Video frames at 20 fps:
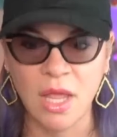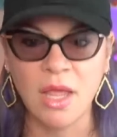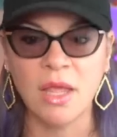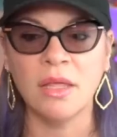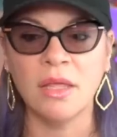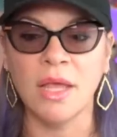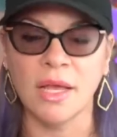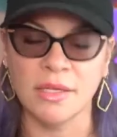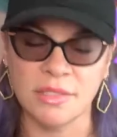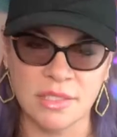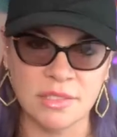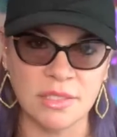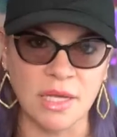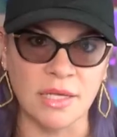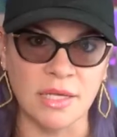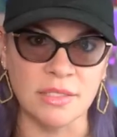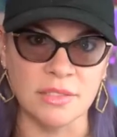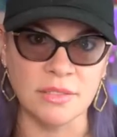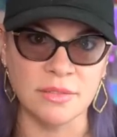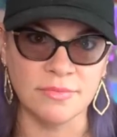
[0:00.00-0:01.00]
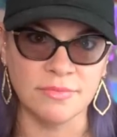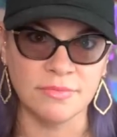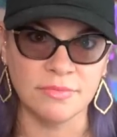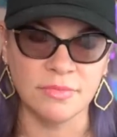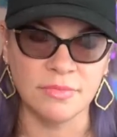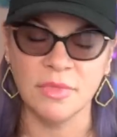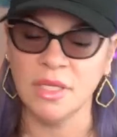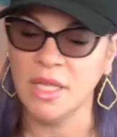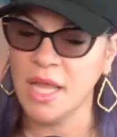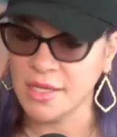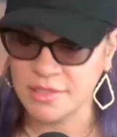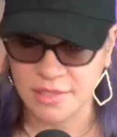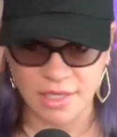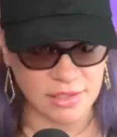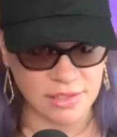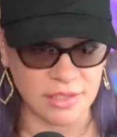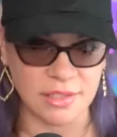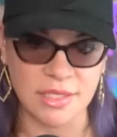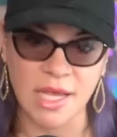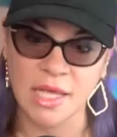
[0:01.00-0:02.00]
Yes, it does. Yes,
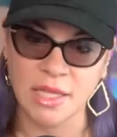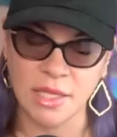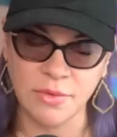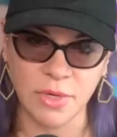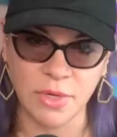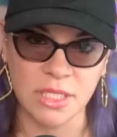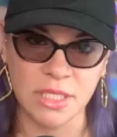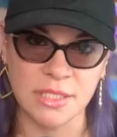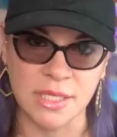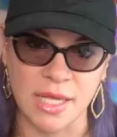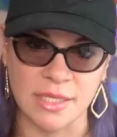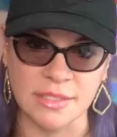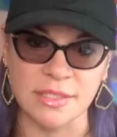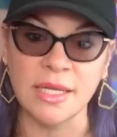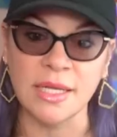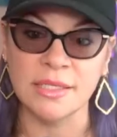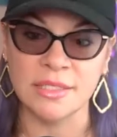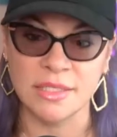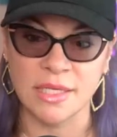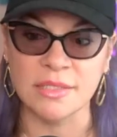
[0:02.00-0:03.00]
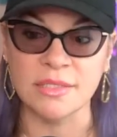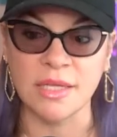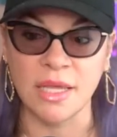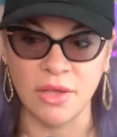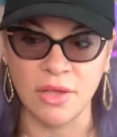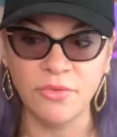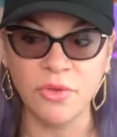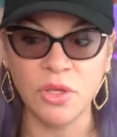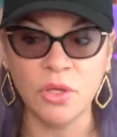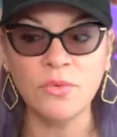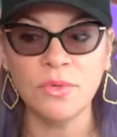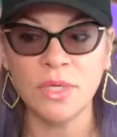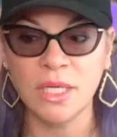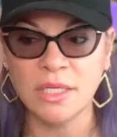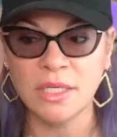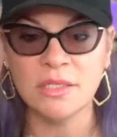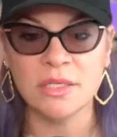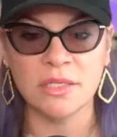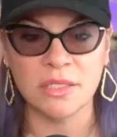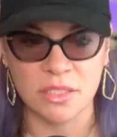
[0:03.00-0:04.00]
that's exactly what it says. It says, if you
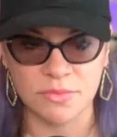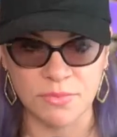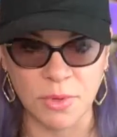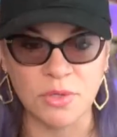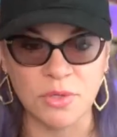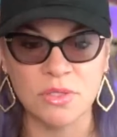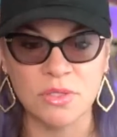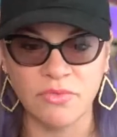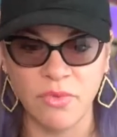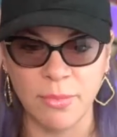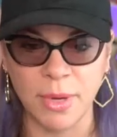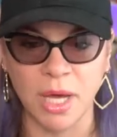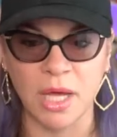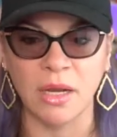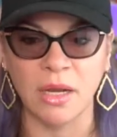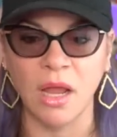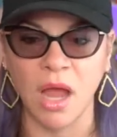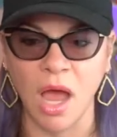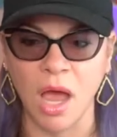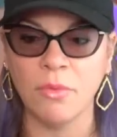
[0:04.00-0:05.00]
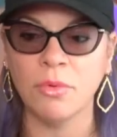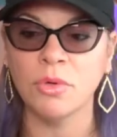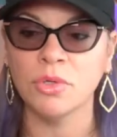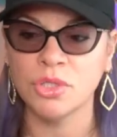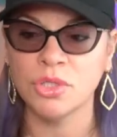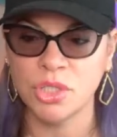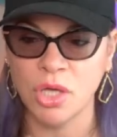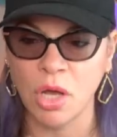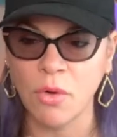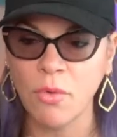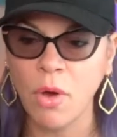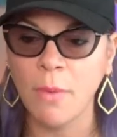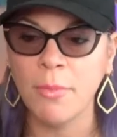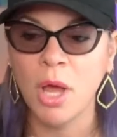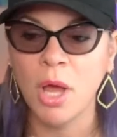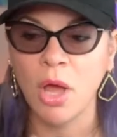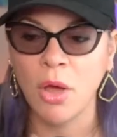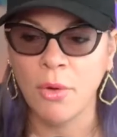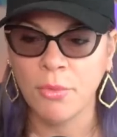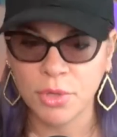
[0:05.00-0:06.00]
need to dispose of a body, I will show up
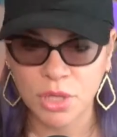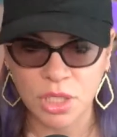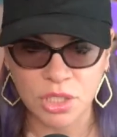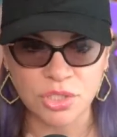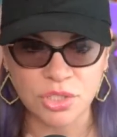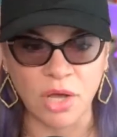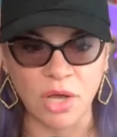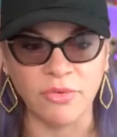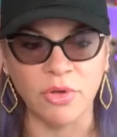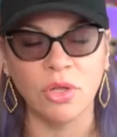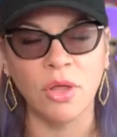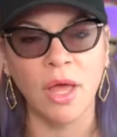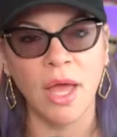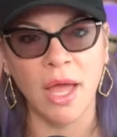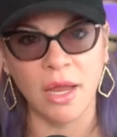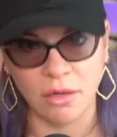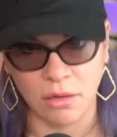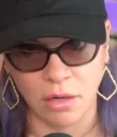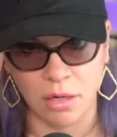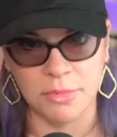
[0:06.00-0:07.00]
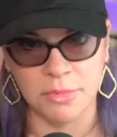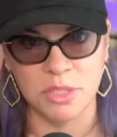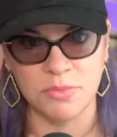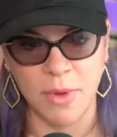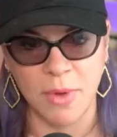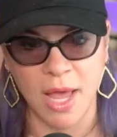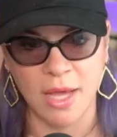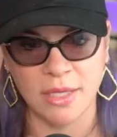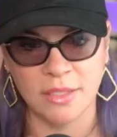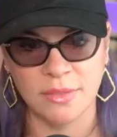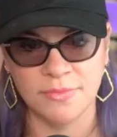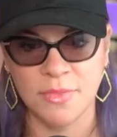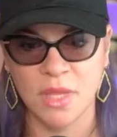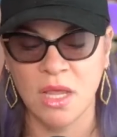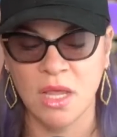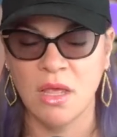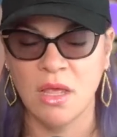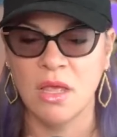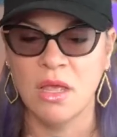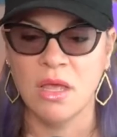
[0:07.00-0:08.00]
with a shovel and garbage bags.
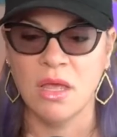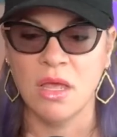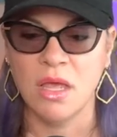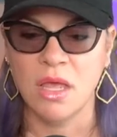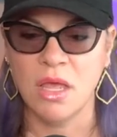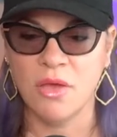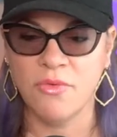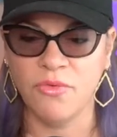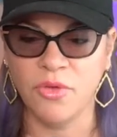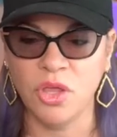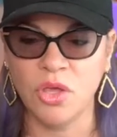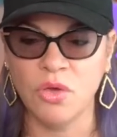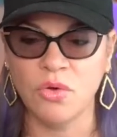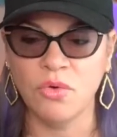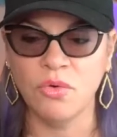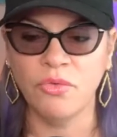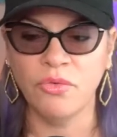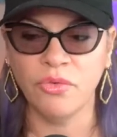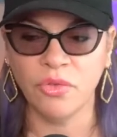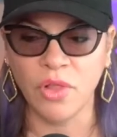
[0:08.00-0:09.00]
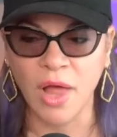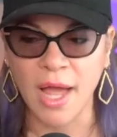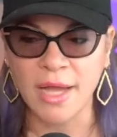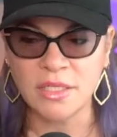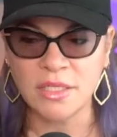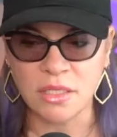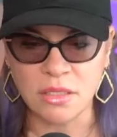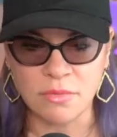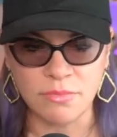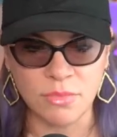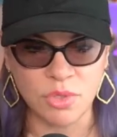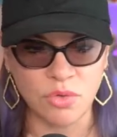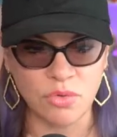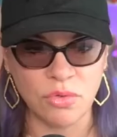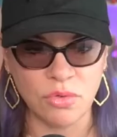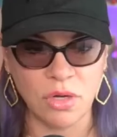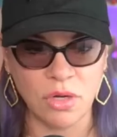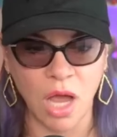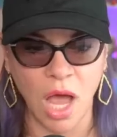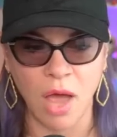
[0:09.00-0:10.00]
If you fly to the
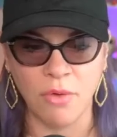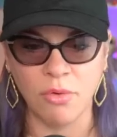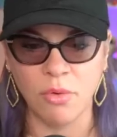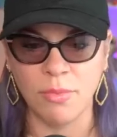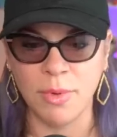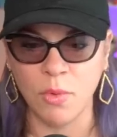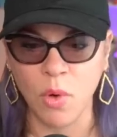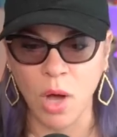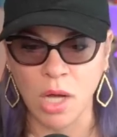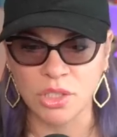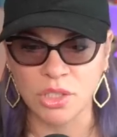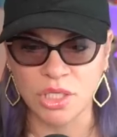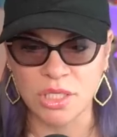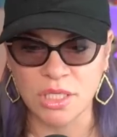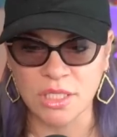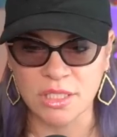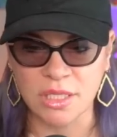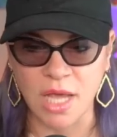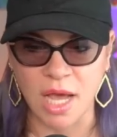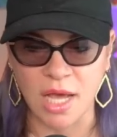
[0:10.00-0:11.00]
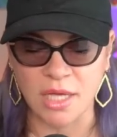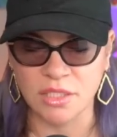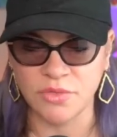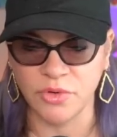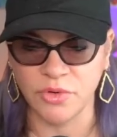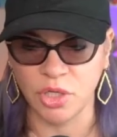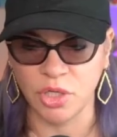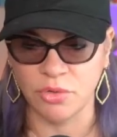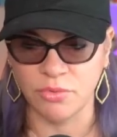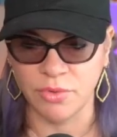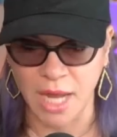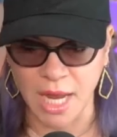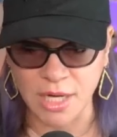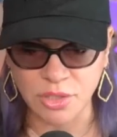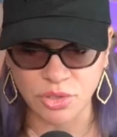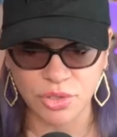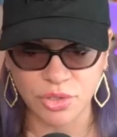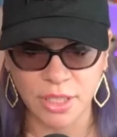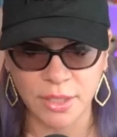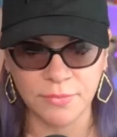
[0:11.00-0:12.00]
moon, I will be watching the skies for your
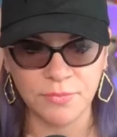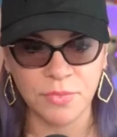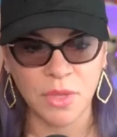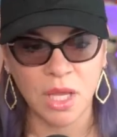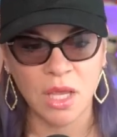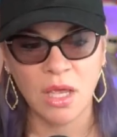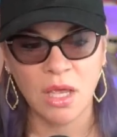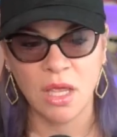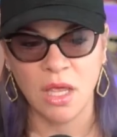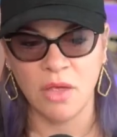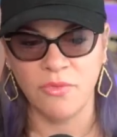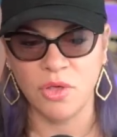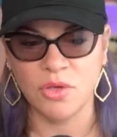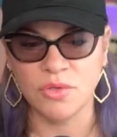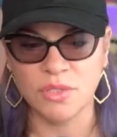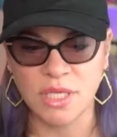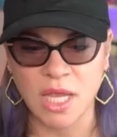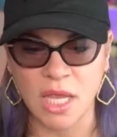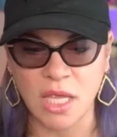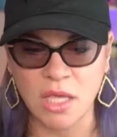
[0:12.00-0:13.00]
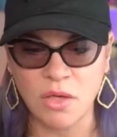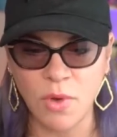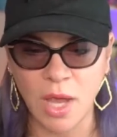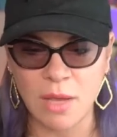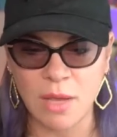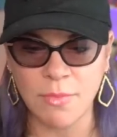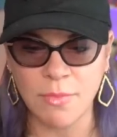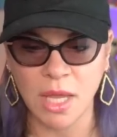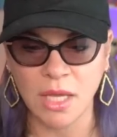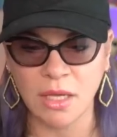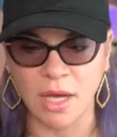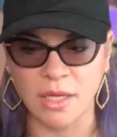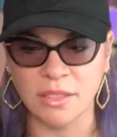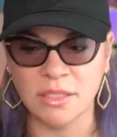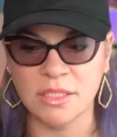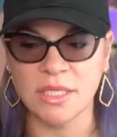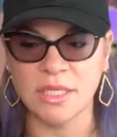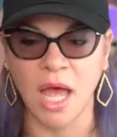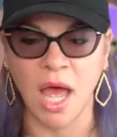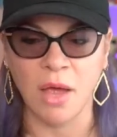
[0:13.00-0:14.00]
reentry. If you say you hate my
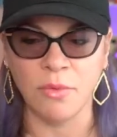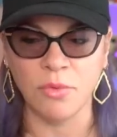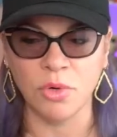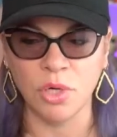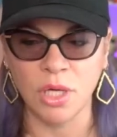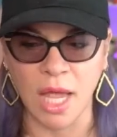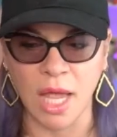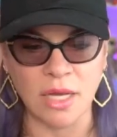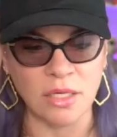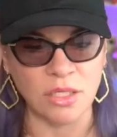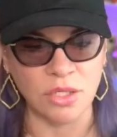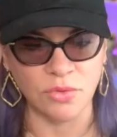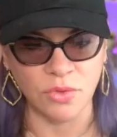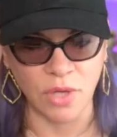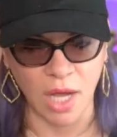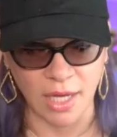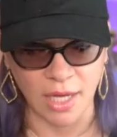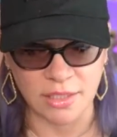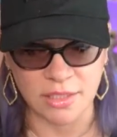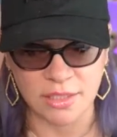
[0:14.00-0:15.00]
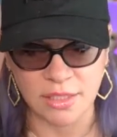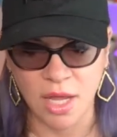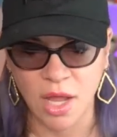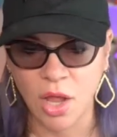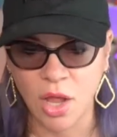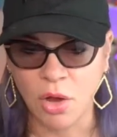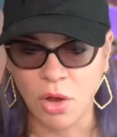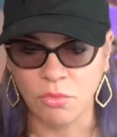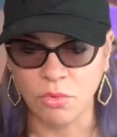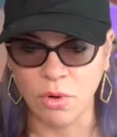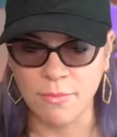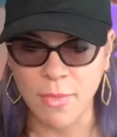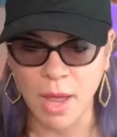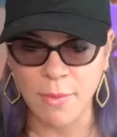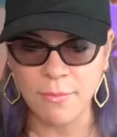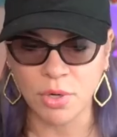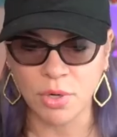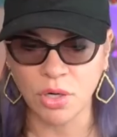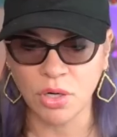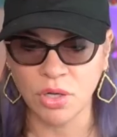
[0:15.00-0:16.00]
guts, I will get new guts.
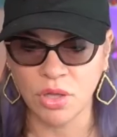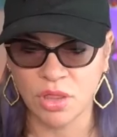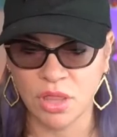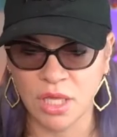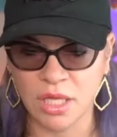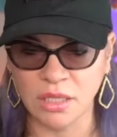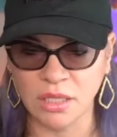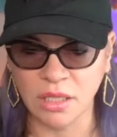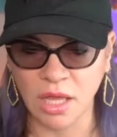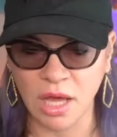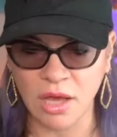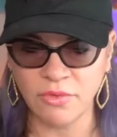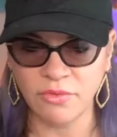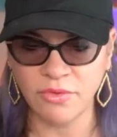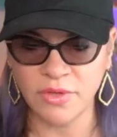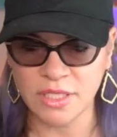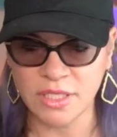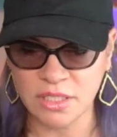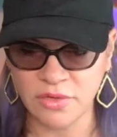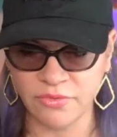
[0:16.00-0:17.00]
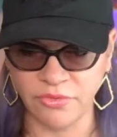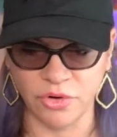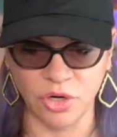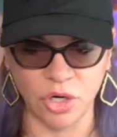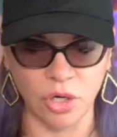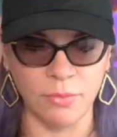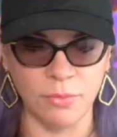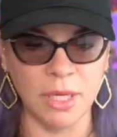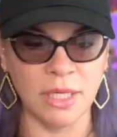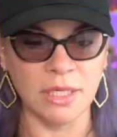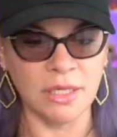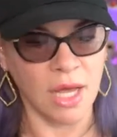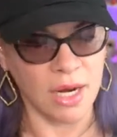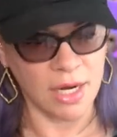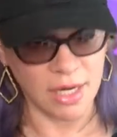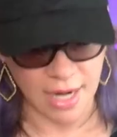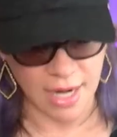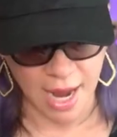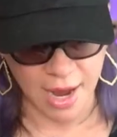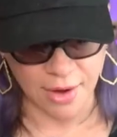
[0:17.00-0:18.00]
Remember that love is a verb, not
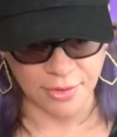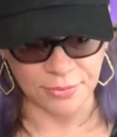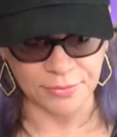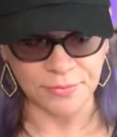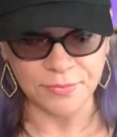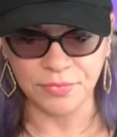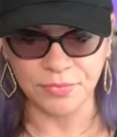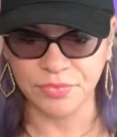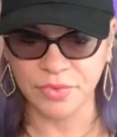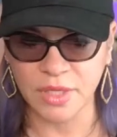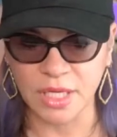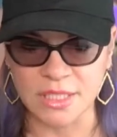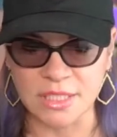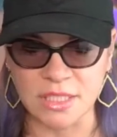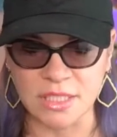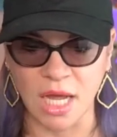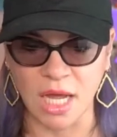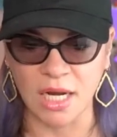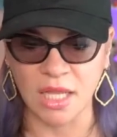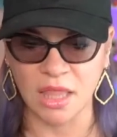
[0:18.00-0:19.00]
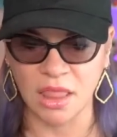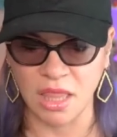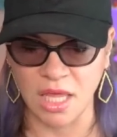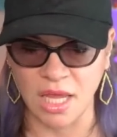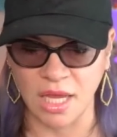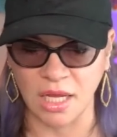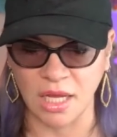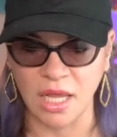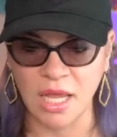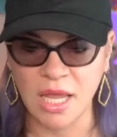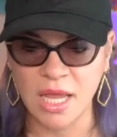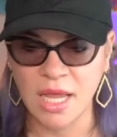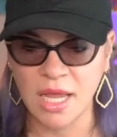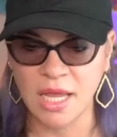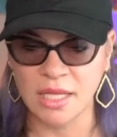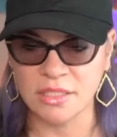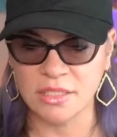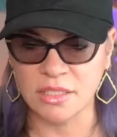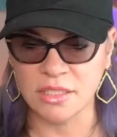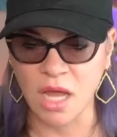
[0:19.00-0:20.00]
a noun. It's not a thing.
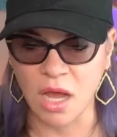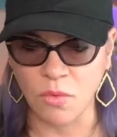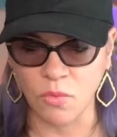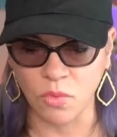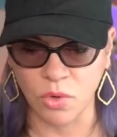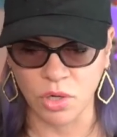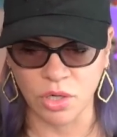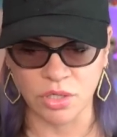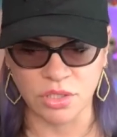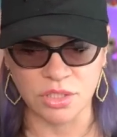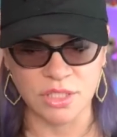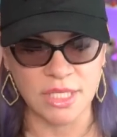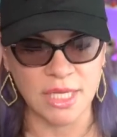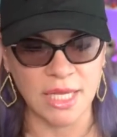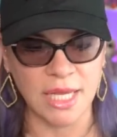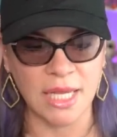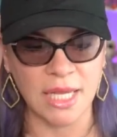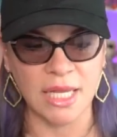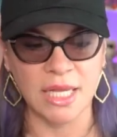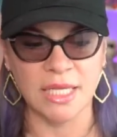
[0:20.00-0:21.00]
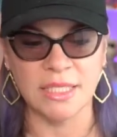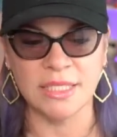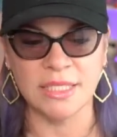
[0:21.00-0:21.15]
It's not words. It is